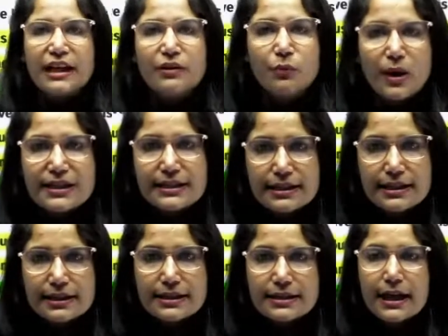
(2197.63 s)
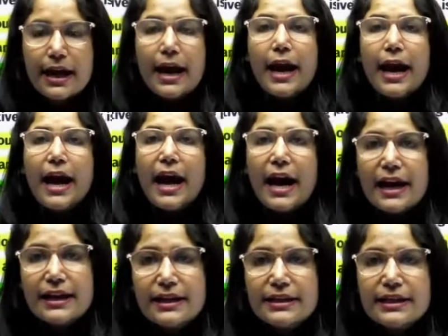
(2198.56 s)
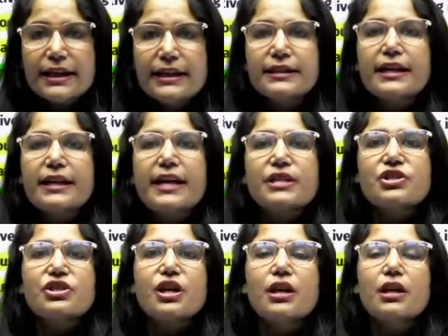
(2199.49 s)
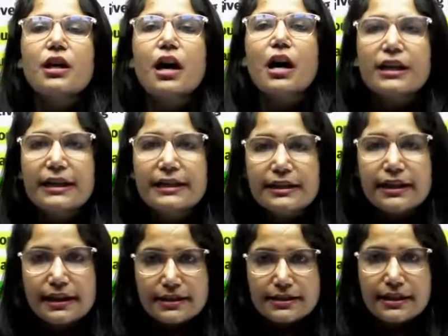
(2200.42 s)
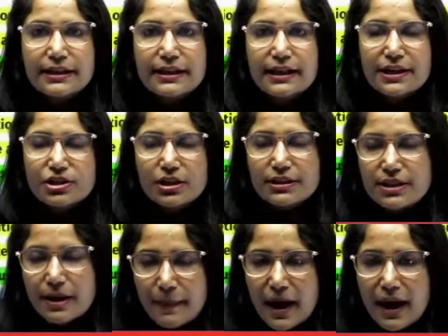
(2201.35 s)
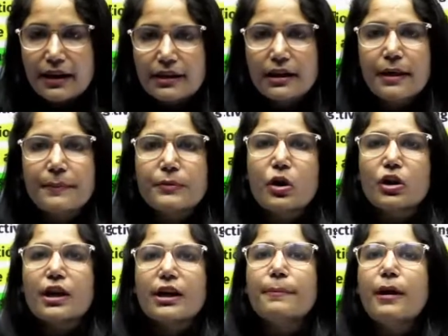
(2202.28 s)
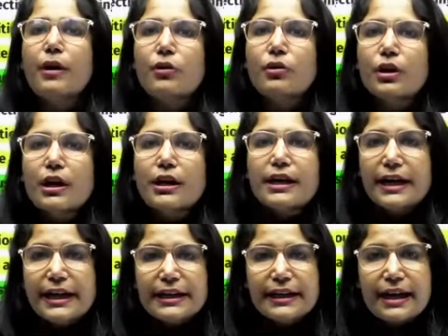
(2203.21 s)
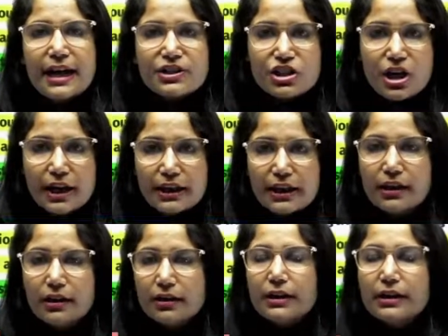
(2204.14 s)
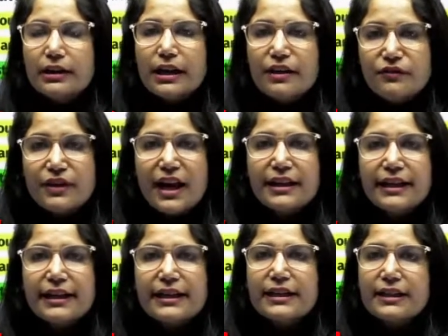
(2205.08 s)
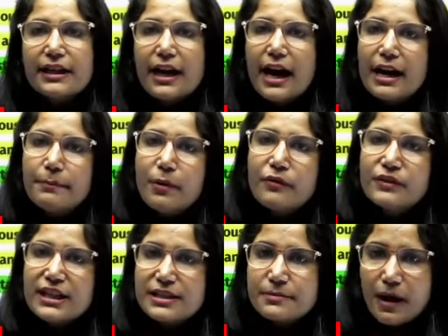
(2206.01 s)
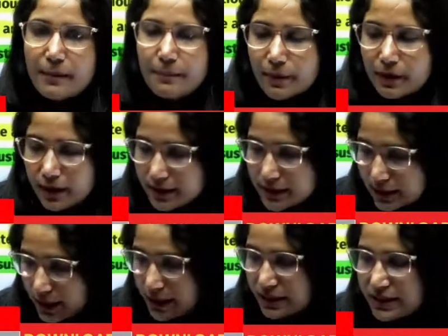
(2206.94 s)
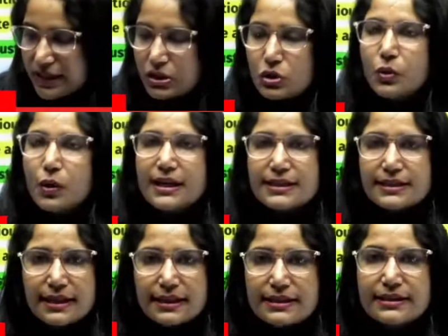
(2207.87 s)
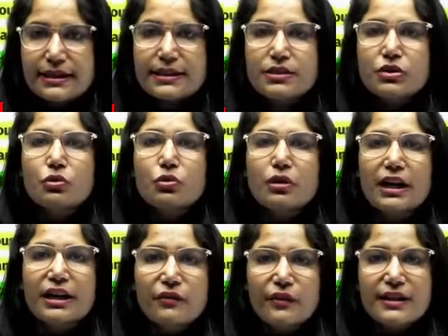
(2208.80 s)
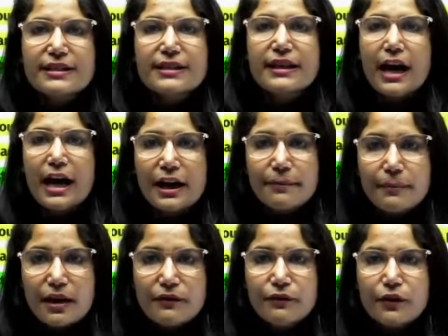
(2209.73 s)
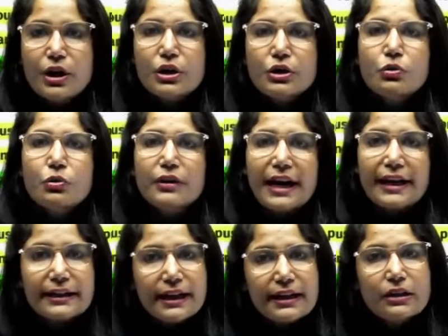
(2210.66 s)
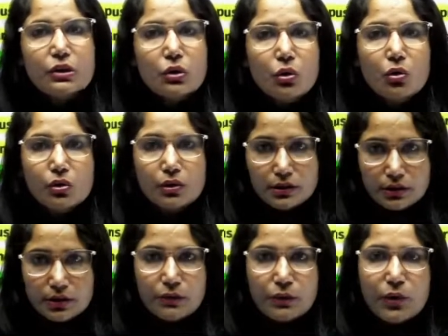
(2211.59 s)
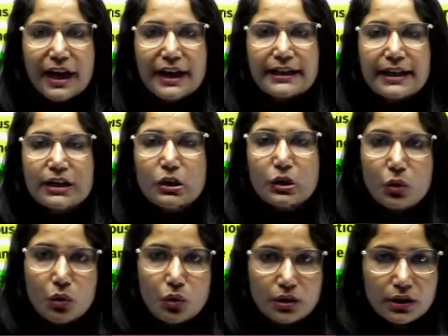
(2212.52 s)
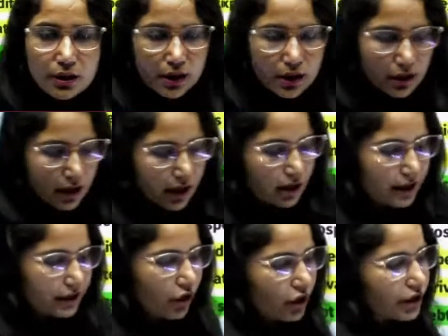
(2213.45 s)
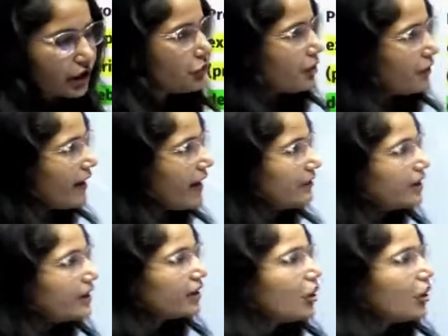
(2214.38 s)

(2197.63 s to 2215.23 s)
investors and the international countries, international Japan, I am talking about India, China. If they are taking the help of these members just to assess, just to convince the IMF to getting loan, for getting loan in order to revive the